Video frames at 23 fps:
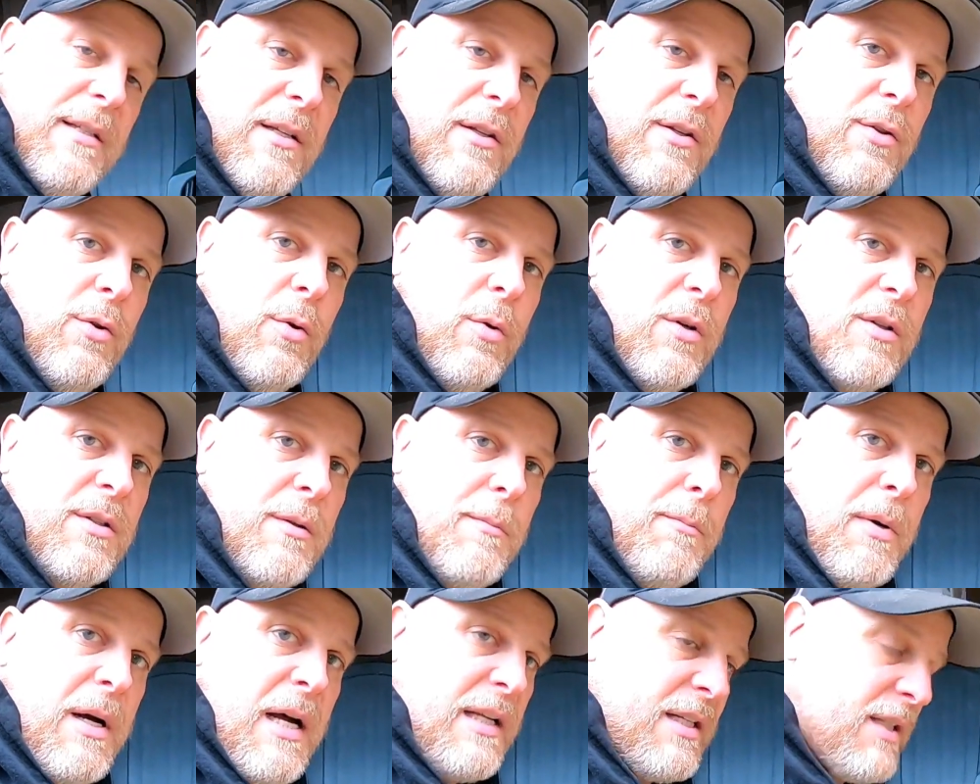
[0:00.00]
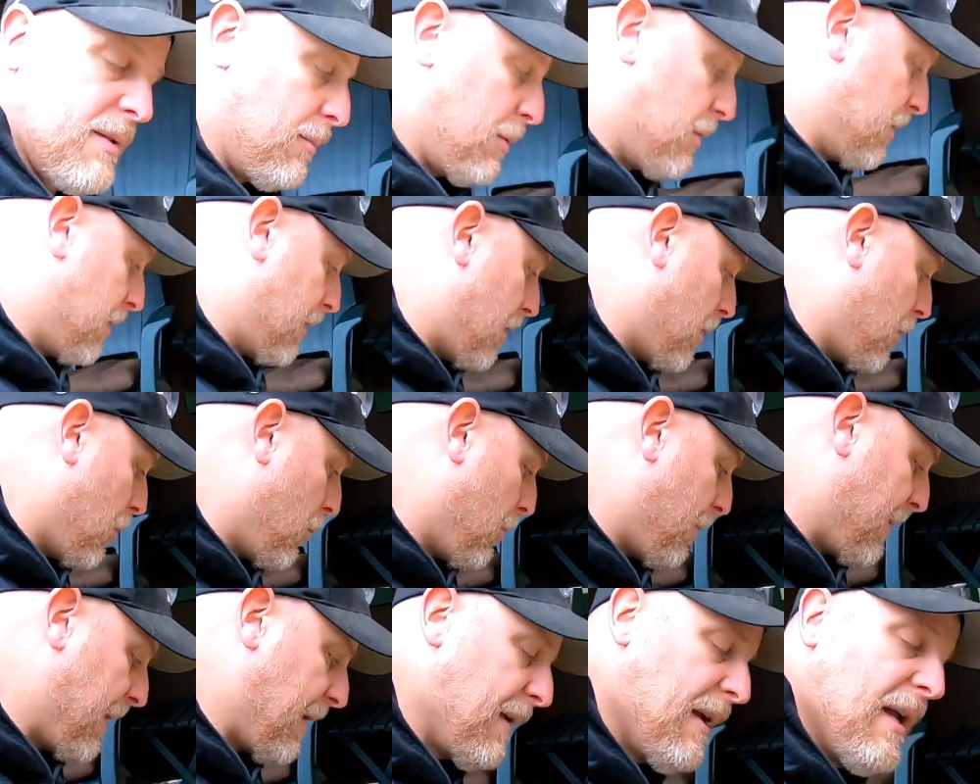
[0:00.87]
then the door is impossible to
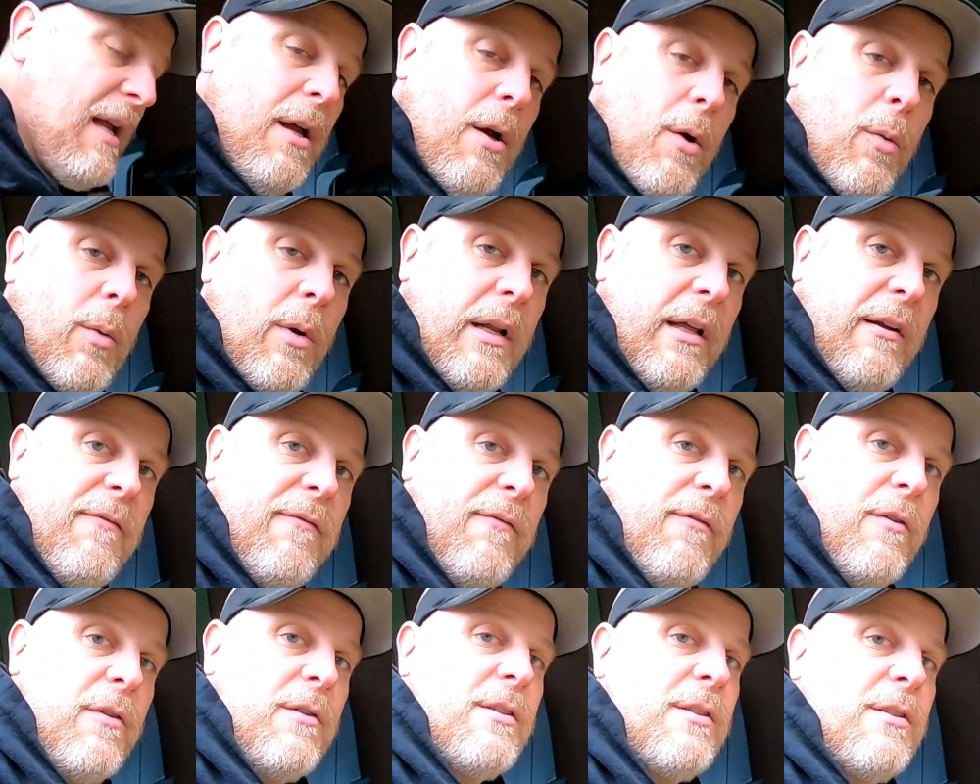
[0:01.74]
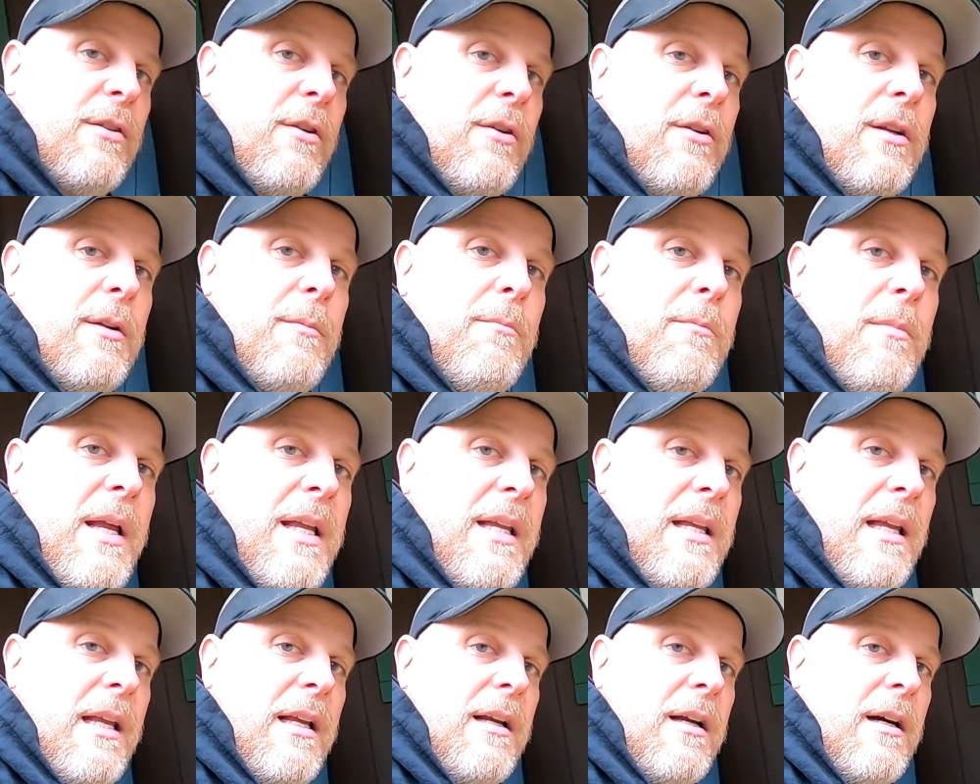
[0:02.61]
open. When I first started
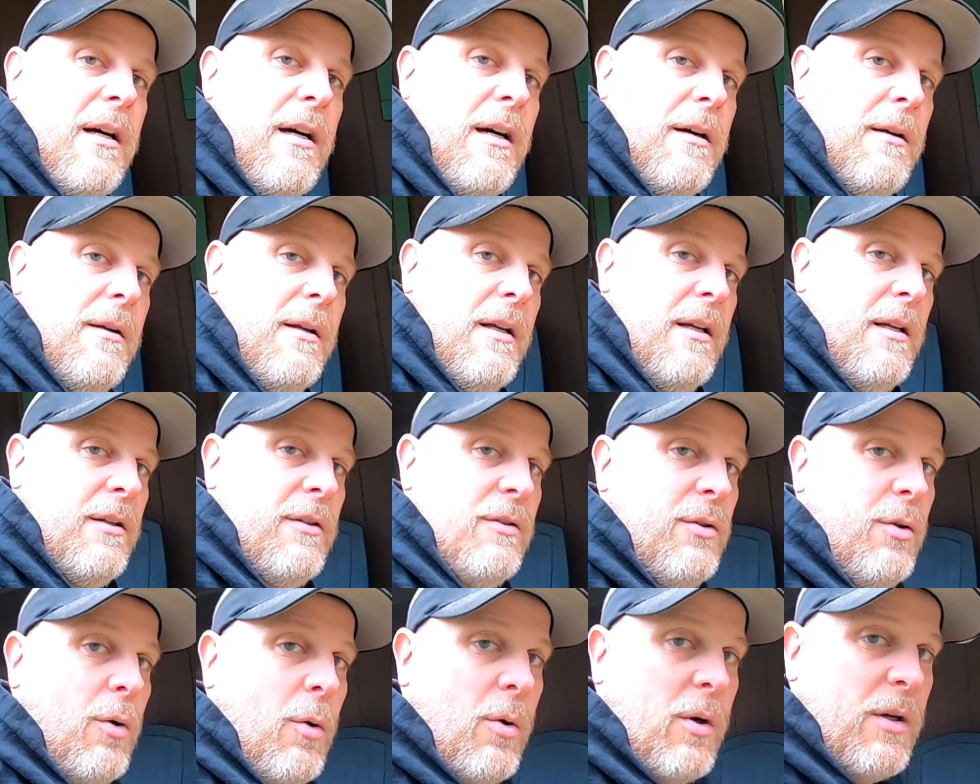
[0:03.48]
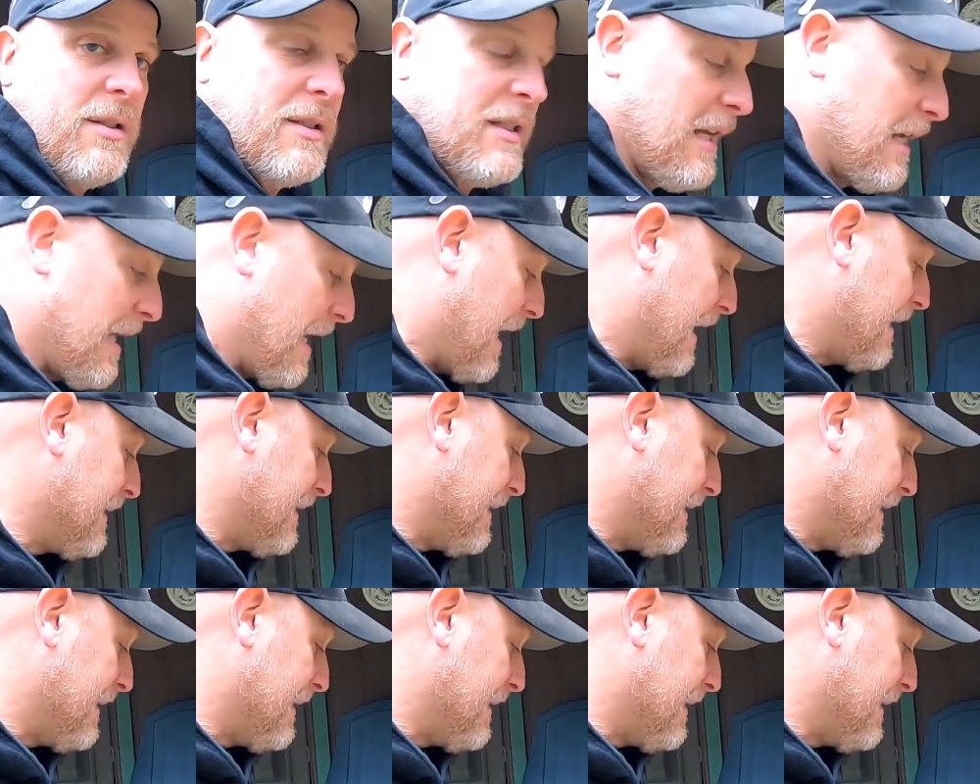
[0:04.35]
making doors, I